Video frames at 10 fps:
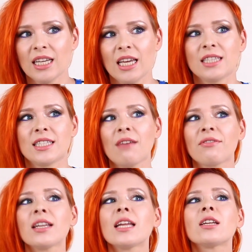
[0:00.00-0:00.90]
It's
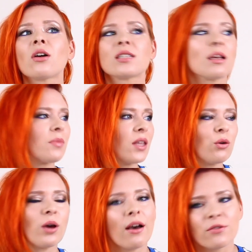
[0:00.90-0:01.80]
definitely not something
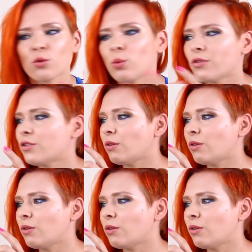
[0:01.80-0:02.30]
you have to whiff